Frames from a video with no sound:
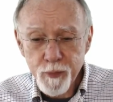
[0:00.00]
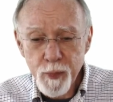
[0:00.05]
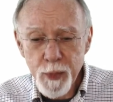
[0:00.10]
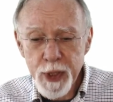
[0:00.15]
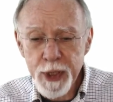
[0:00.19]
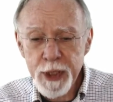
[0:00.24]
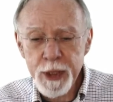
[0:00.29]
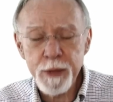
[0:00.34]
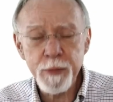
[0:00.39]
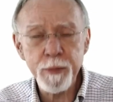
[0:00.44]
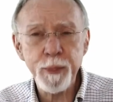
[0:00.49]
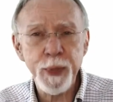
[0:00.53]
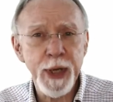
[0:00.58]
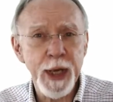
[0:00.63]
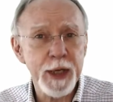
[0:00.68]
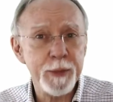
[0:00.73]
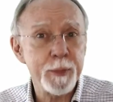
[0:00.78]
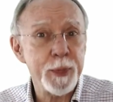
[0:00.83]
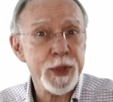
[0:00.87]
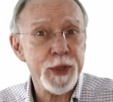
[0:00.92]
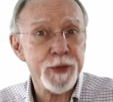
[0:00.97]

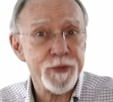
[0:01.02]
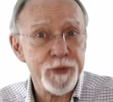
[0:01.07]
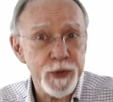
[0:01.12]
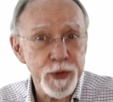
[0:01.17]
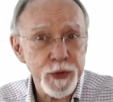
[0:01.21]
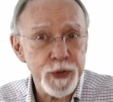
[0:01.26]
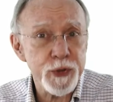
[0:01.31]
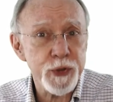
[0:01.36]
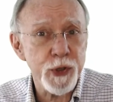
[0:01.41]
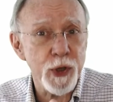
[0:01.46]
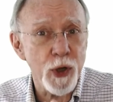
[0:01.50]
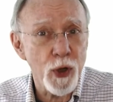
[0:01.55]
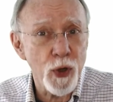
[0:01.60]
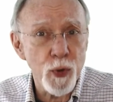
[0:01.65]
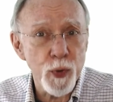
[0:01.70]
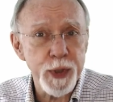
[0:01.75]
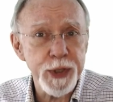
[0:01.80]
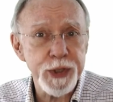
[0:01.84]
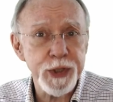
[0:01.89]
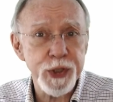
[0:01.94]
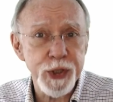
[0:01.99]
impact. But the future is
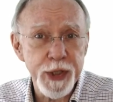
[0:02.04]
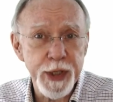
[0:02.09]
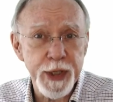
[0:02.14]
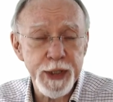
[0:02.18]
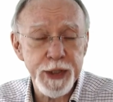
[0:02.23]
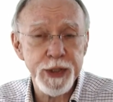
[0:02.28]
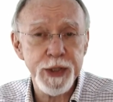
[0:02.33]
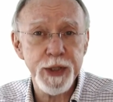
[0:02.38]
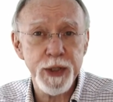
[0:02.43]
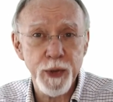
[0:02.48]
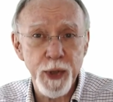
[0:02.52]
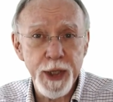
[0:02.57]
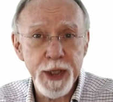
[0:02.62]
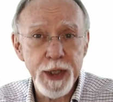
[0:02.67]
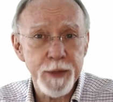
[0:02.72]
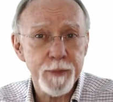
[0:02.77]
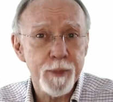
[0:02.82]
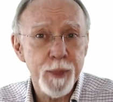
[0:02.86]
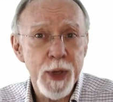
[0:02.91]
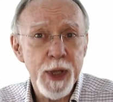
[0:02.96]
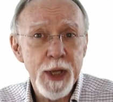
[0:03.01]
always chancy, right?
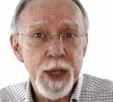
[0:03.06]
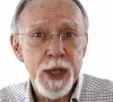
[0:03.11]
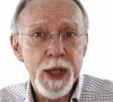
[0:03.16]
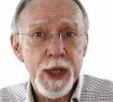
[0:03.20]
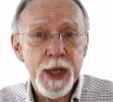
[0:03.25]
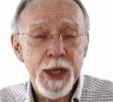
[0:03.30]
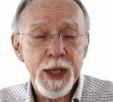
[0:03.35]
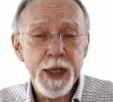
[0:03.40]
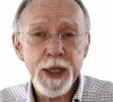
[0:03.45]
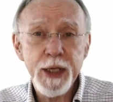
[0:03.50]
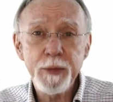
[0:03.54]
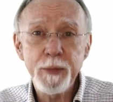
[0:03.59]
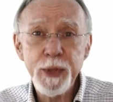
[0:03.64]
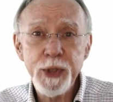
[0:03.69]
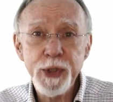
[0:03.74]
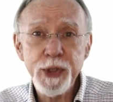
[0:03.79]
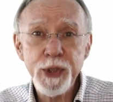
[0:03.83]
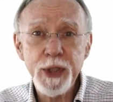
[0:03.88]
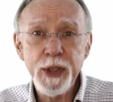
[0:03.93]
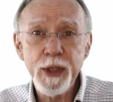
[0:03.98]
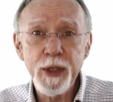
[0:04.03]
And a
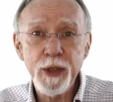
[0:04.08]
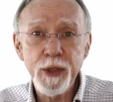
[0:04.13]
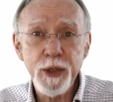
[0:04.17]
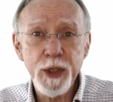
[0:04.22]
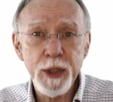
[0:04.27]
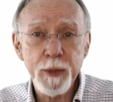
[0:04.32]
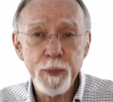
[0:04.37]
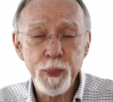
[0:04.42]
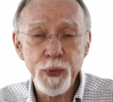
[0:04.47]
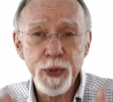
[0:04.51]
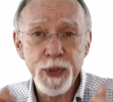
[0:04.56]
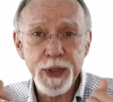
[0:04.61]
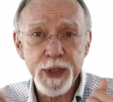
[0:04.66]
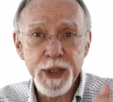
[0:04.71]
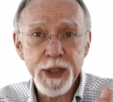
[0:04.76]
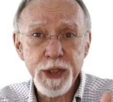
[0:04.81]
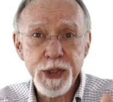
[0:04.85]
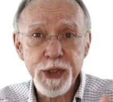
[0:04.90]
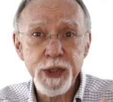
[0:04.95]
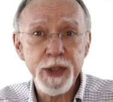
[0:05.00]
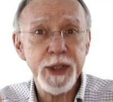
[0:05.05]
machine learning
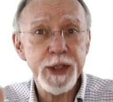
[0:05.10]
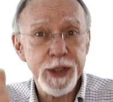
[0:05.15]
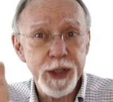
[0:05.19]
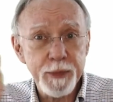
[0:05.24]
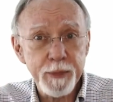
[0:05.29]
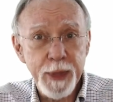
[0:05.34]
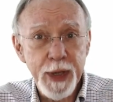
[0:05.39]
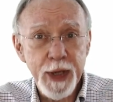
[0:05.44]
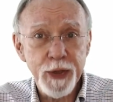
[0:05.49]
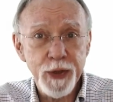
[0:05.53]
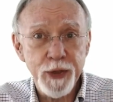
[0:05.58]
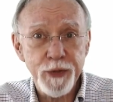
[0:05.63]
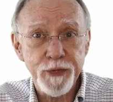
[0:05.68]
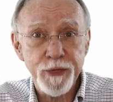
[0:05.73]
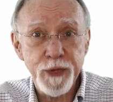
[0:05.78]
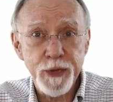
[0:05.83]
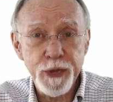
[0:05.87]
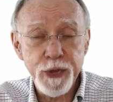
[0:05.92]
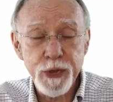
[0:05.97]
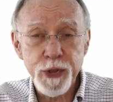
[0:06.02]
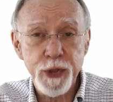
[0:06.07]
prediction is about the
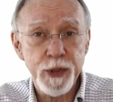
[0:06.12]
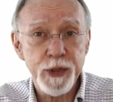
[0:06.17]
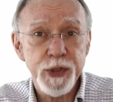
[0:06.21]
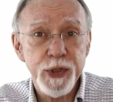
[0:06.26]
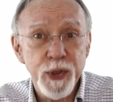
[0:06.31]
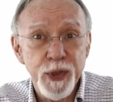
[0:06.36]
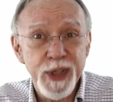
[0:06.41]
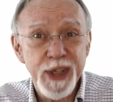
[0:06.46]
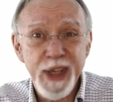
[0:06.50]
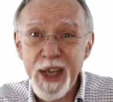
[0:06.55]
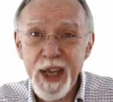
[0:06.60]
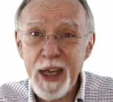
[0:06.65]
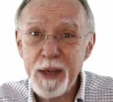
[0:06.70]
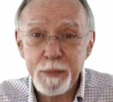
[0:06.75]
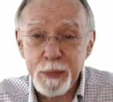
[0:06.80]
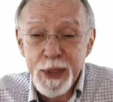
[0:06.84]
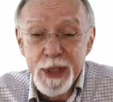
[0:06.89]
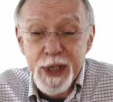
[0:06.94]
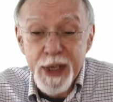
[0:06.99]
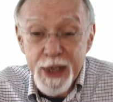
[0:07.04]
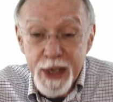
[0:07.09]
future, so it can't
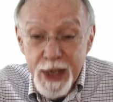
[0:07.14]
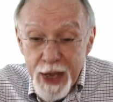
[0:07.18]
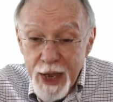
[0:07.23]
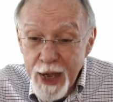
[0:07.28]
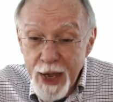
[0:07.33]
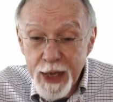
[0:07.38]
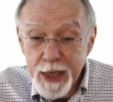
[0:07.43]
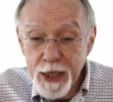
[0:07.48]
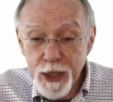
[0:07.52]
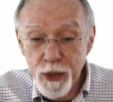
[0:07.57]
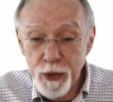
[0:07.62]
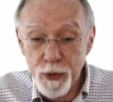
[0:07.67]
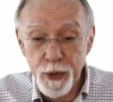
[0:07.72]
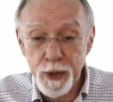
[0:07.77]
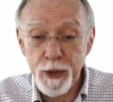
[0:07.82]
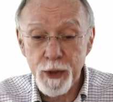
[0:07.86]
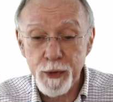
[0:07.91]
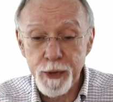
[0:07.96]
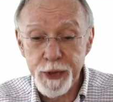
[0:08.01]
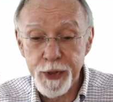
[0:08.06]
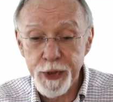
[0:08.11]
be accurate
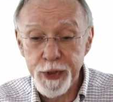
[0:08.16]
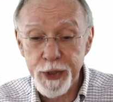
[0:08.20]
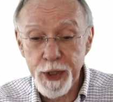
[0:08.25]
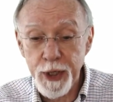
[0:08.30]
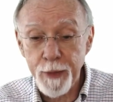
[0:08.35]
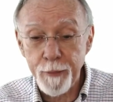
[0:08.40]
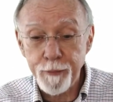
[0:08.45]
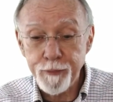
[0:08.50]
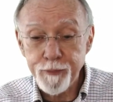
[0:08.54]
all the time.